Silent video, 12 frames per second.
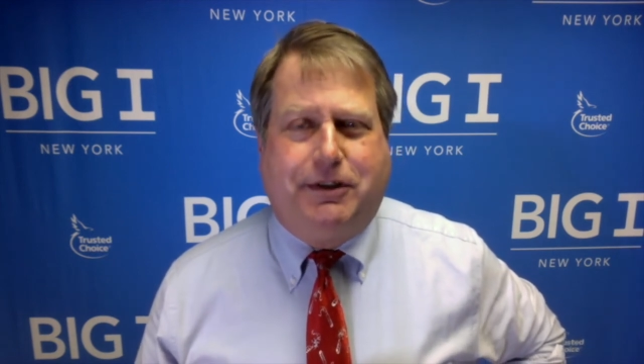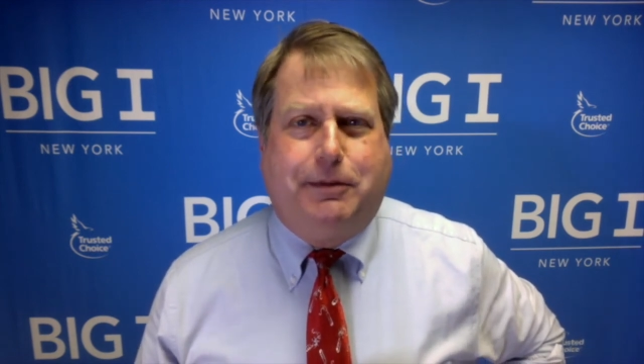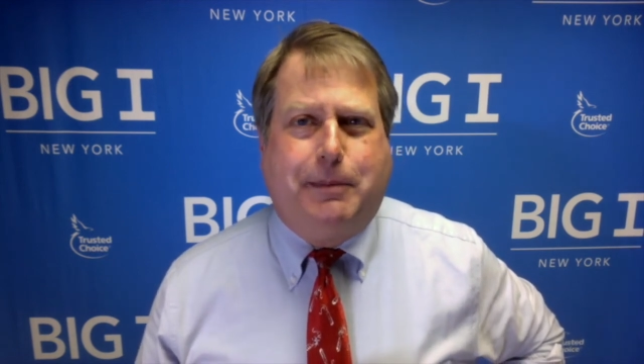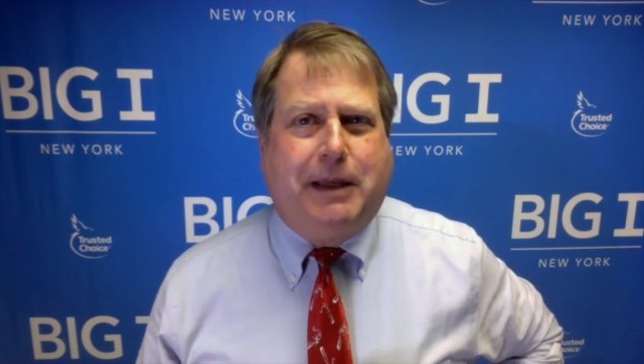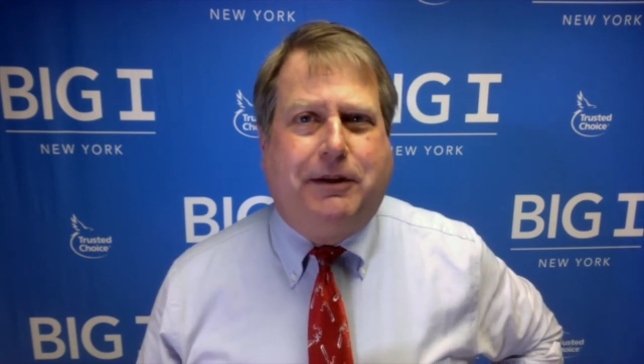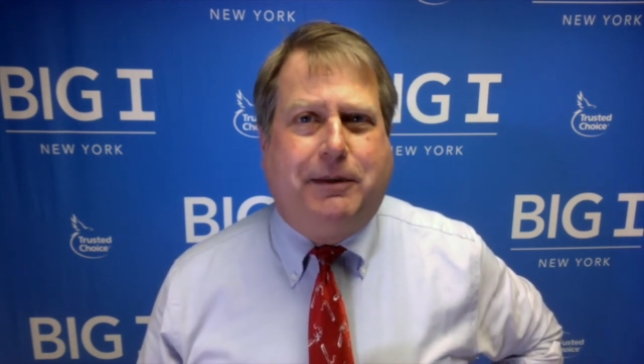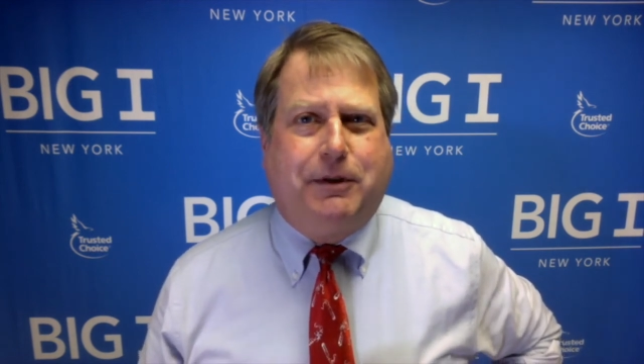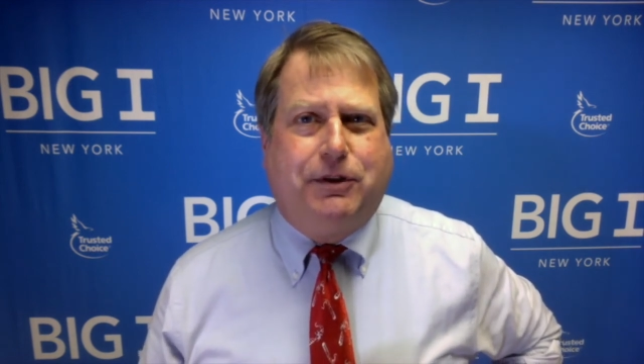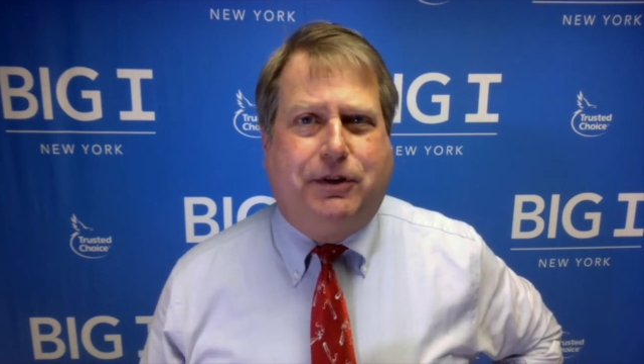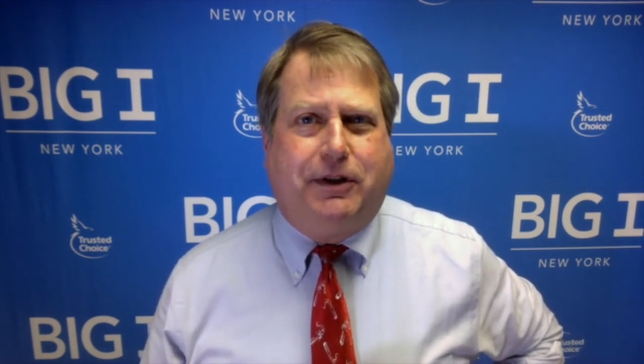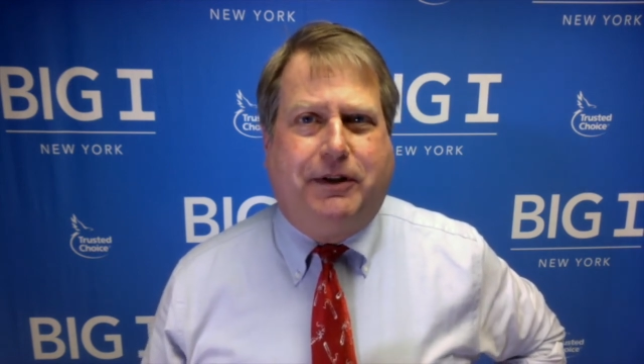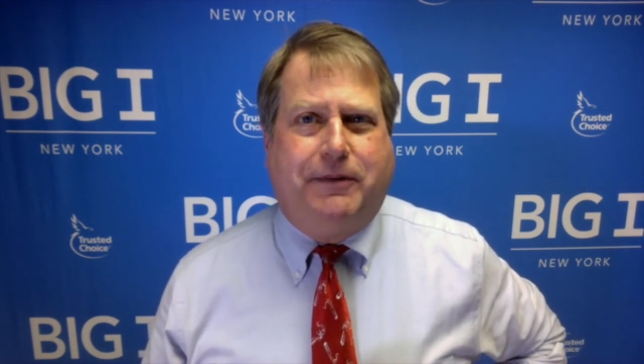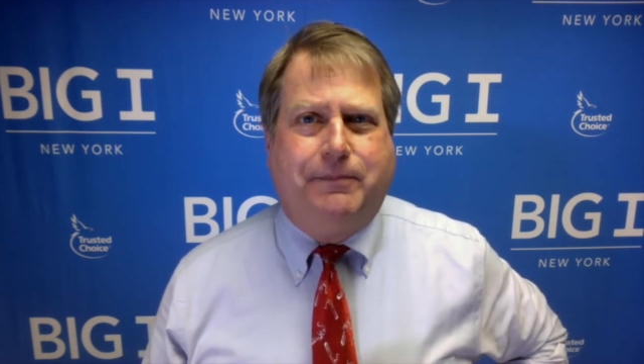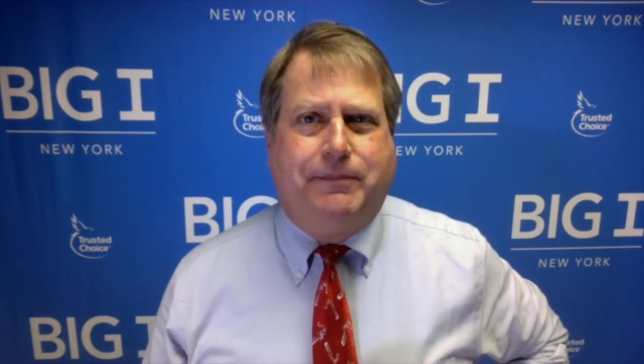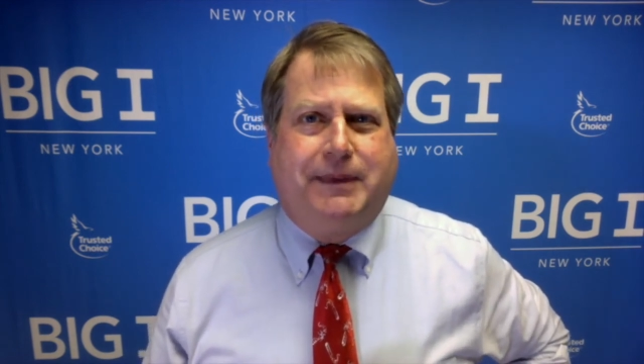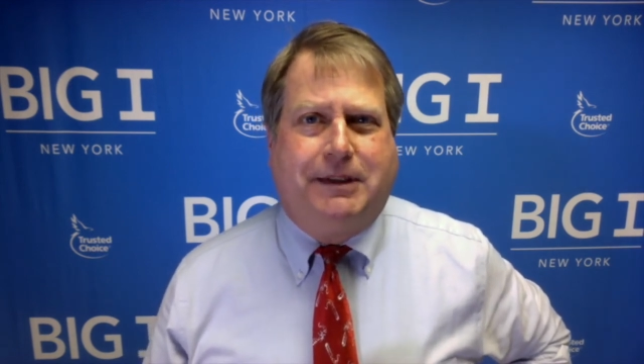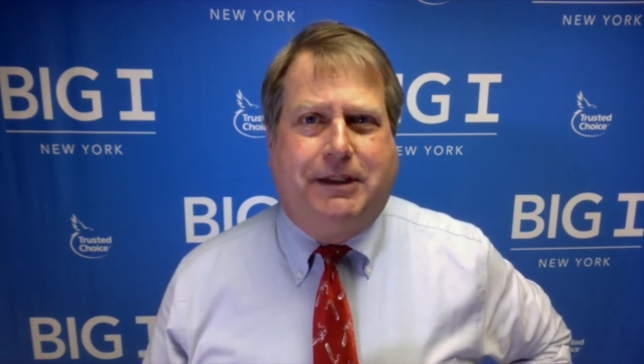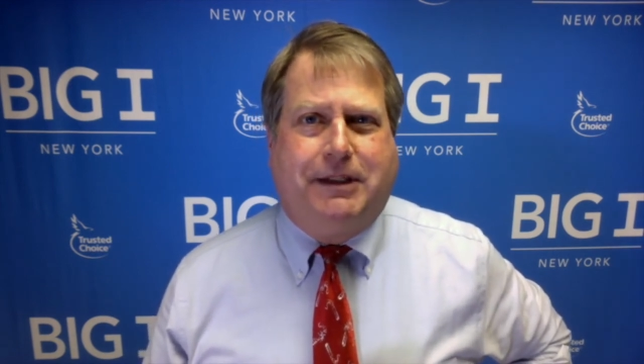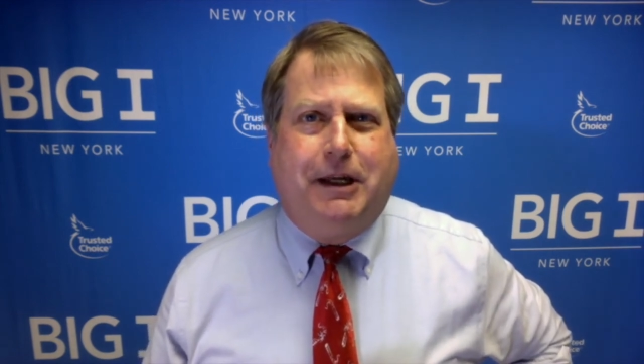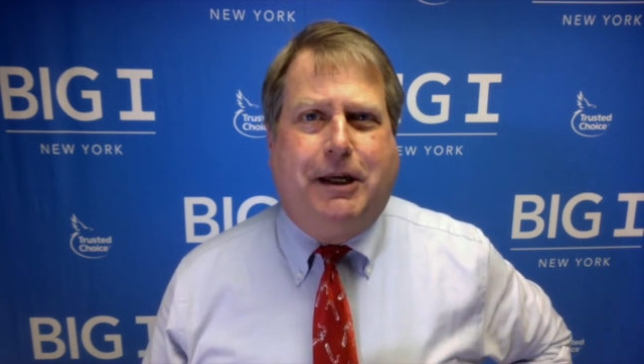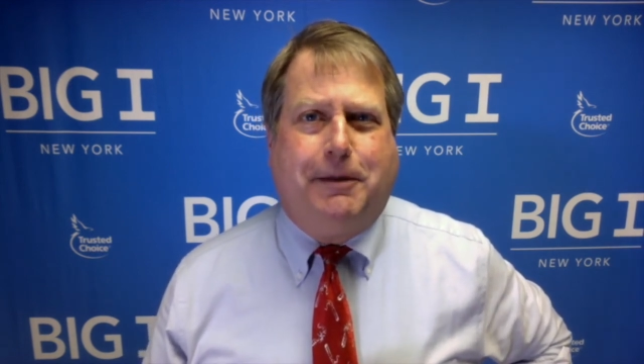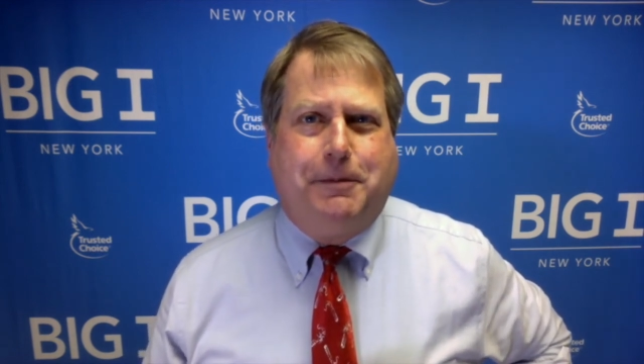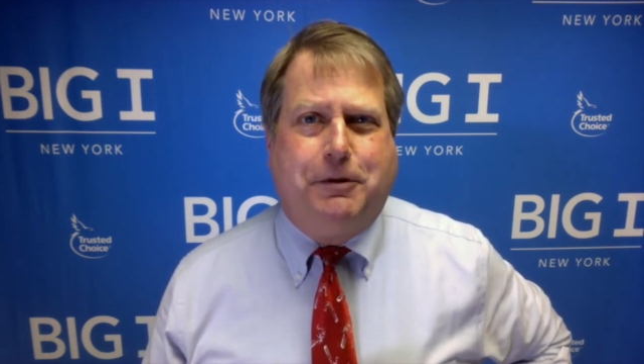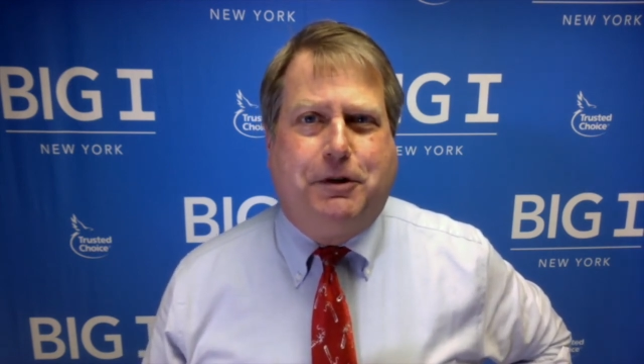this pandemic started to
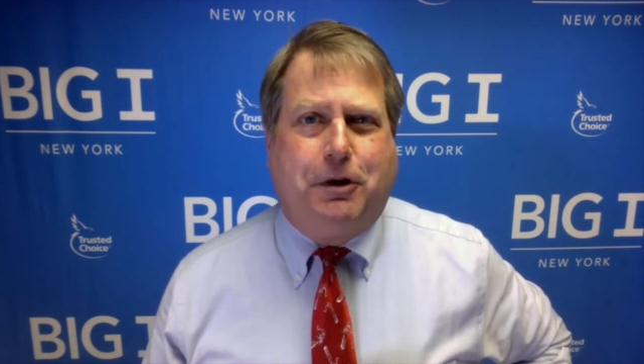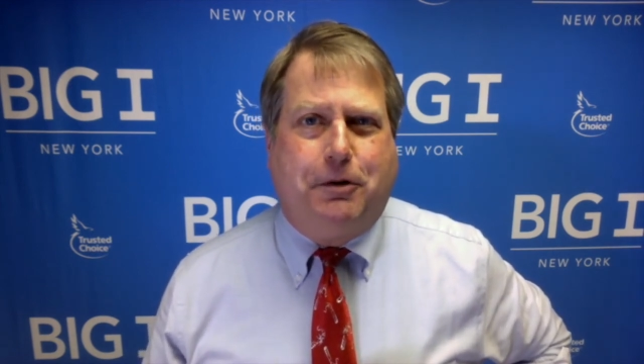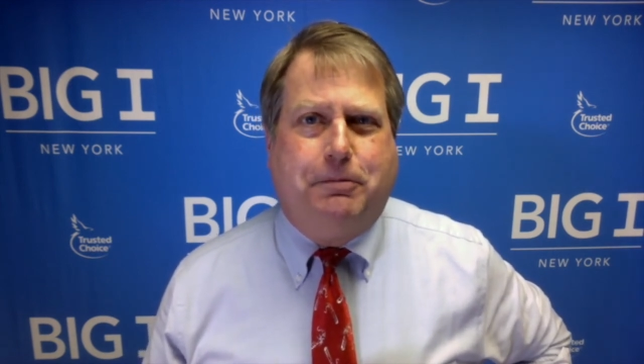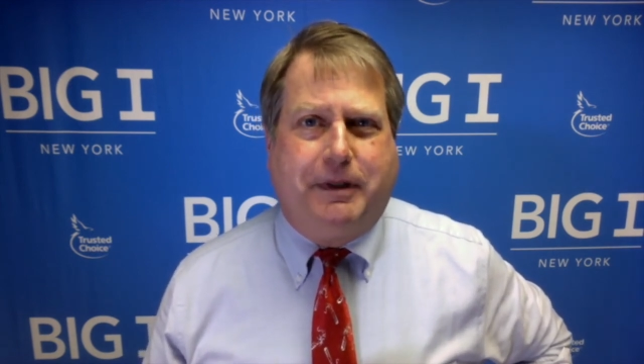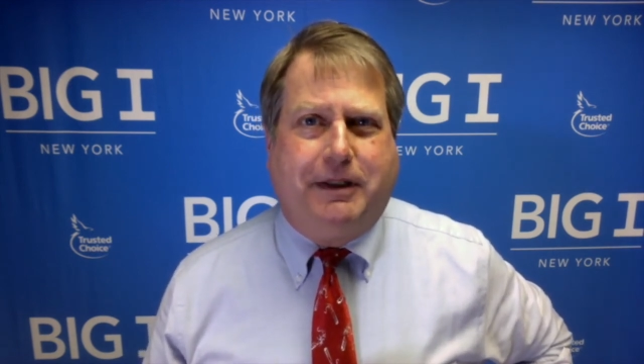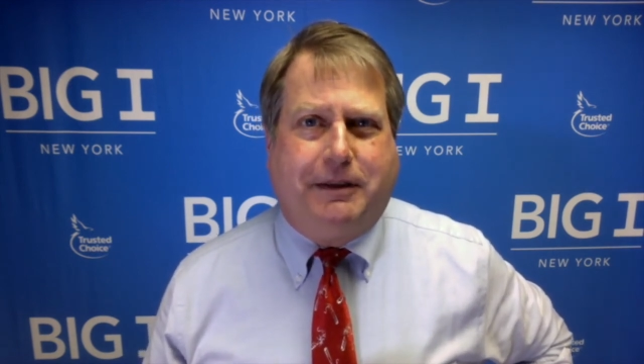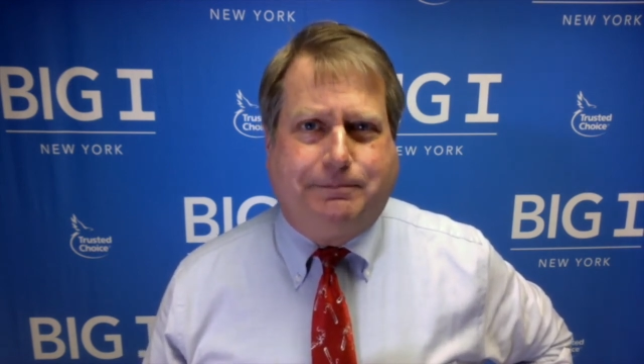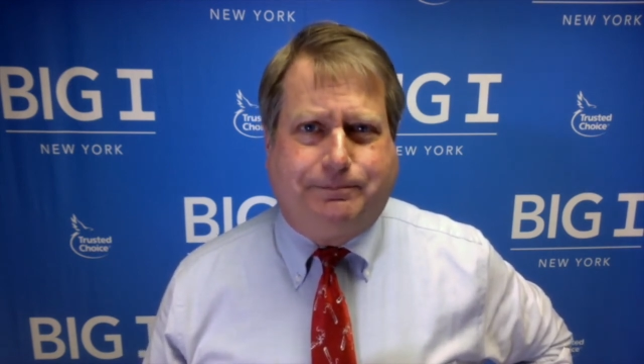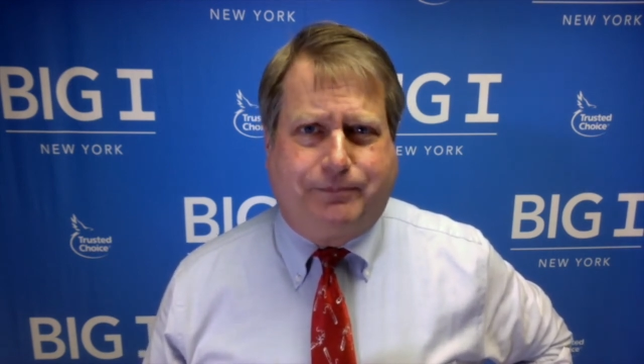help you cope with it.